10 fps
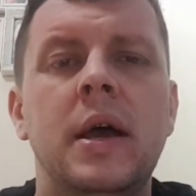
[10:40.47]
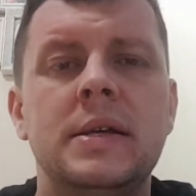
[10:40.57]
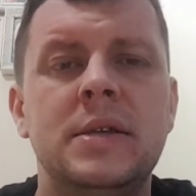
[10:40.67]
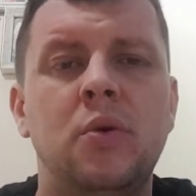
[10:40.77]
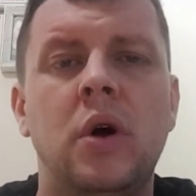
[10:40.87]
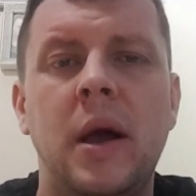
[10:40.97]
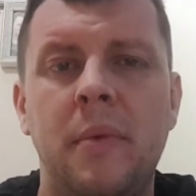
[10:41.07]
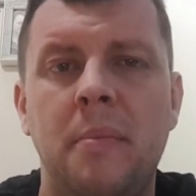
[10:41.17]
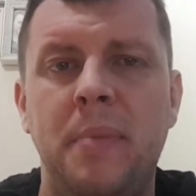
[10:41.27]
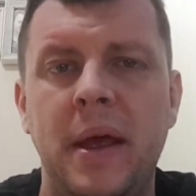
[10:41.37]
Still got a
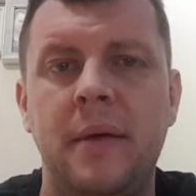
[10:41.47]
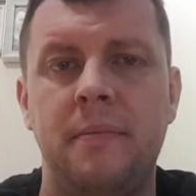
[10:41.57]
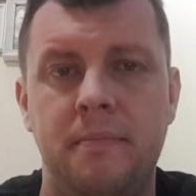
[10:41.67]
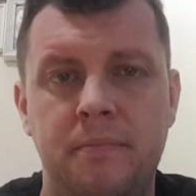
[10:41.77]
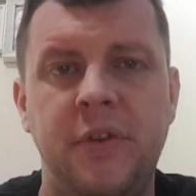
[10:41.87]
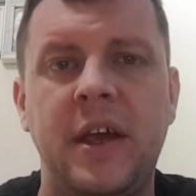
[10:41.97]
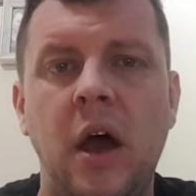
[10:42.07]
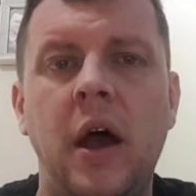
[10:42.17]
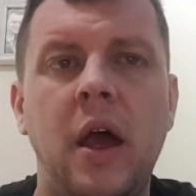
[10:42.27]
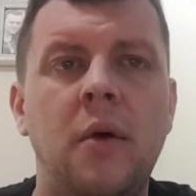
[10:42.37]
couple of big
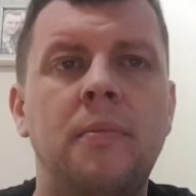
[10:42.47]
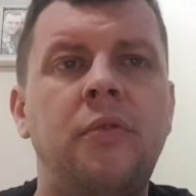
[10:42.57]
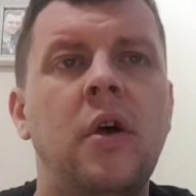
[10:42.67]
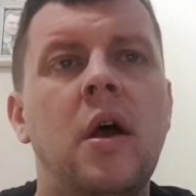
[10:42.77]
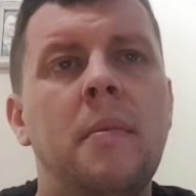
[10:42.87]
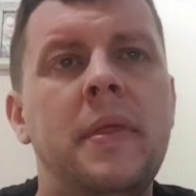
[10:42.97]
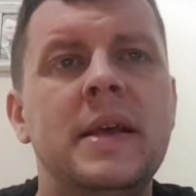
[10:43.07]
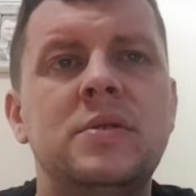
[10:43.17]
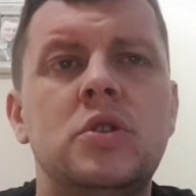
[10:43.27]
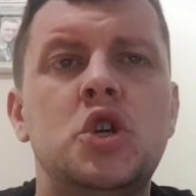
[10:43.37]
ticket items, but
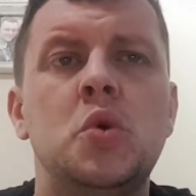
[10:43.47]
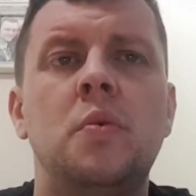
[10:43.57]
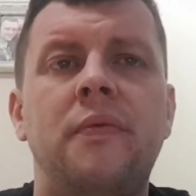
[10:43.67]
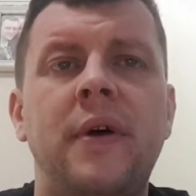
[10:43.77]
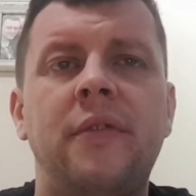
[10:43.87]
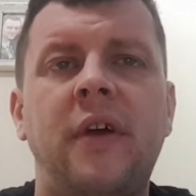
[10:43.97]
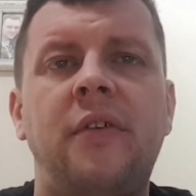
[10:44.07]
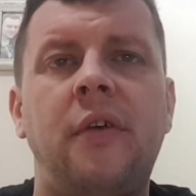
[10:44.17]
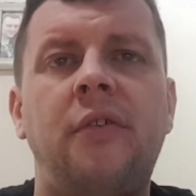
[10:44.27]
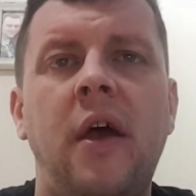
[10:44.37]
these are two
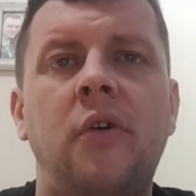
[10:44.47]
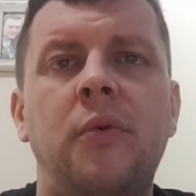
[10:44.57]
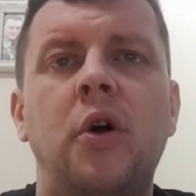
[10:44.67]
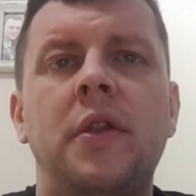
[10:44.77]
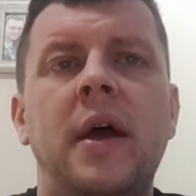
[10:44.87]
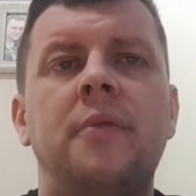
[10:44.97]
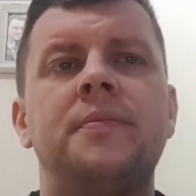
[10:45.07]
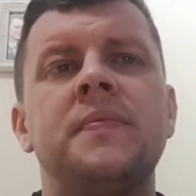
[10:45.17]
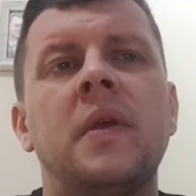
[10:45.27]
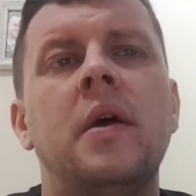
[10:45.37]
fantastic sales we've got
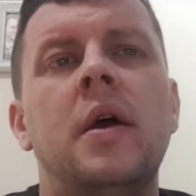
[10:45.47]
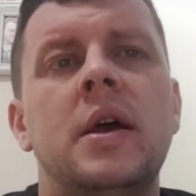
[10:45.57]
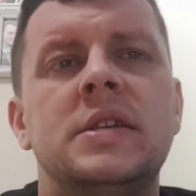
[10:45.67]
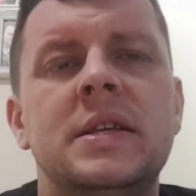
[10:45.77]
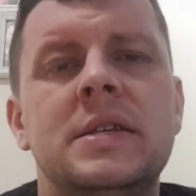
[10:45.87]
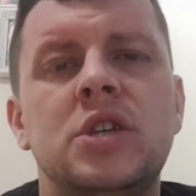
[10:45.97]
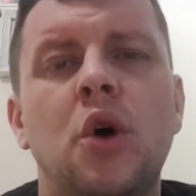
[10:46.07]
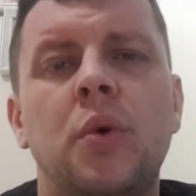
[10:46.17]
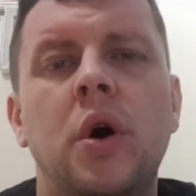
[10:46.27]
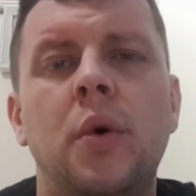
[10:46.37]
now. So this is
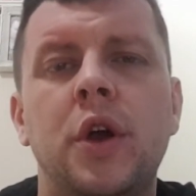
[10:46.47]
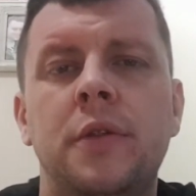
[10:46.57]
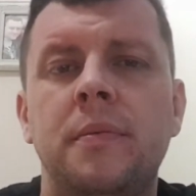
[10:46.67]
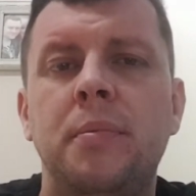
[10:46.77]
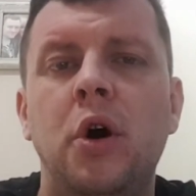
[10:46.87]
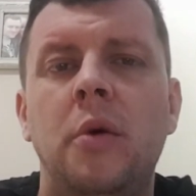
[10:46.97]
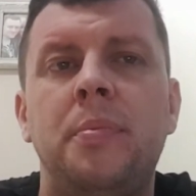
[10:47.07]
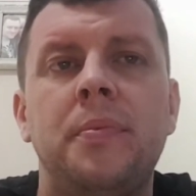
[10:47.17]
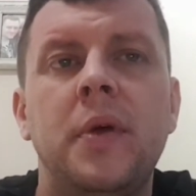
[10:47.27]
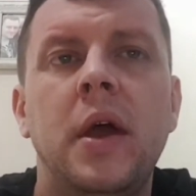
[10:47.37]
Hulk Hogan
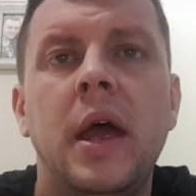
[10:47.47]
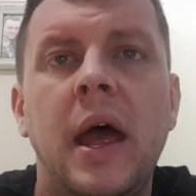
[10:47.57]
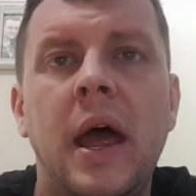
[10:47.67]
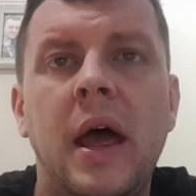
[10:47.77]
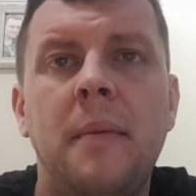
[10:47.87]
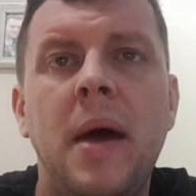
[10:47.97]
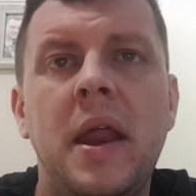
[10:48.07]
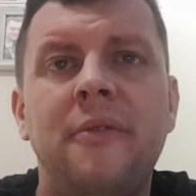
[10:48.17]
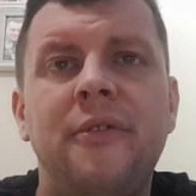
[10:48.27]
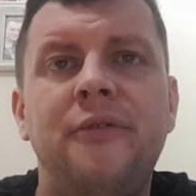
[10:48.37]
pop. Had
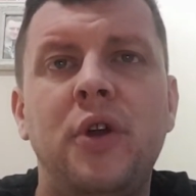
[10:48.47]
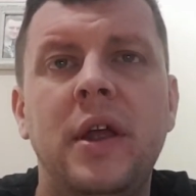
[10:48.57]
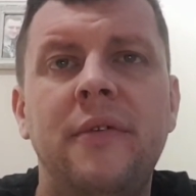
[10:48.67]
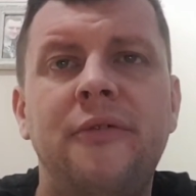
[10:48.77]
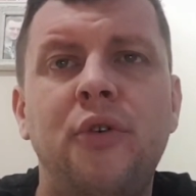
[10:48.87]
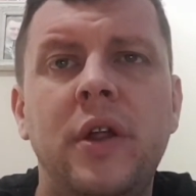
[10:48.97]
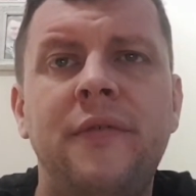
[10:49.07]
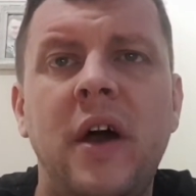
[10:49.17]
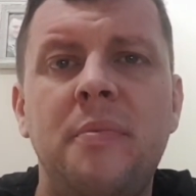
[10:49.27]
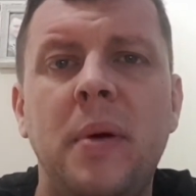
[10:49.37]
it for
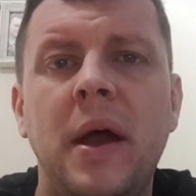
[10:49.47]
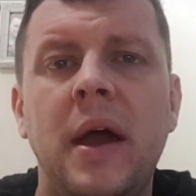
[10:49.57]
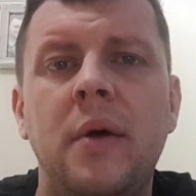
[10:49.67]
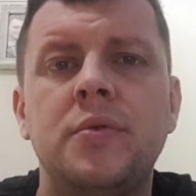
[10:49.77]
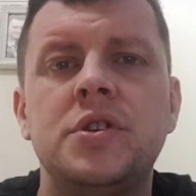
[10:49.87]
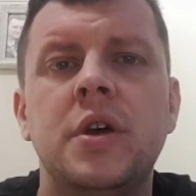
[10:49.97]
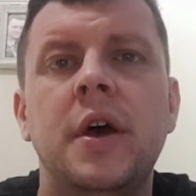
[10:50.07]
£45.